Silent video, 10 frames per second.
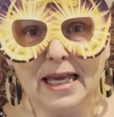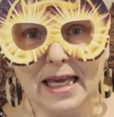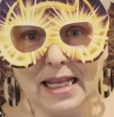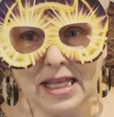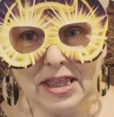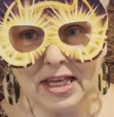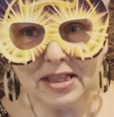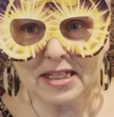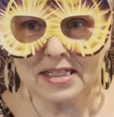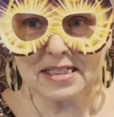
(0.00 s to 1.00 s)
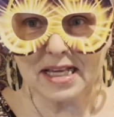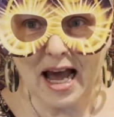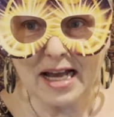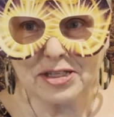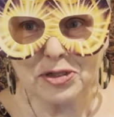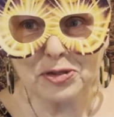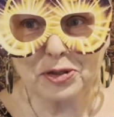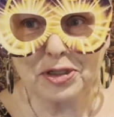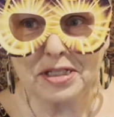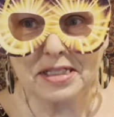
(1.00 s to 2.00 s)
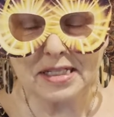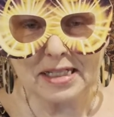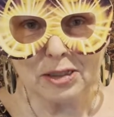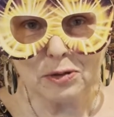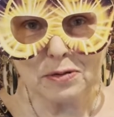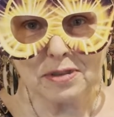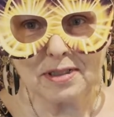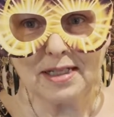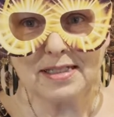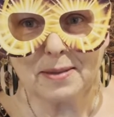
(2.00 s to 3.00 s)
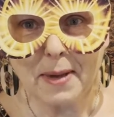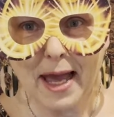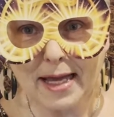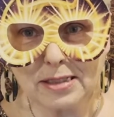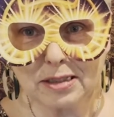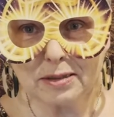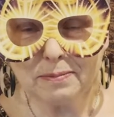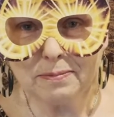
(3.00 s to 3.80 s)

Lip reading: Anything that disguises or conceals is a mask.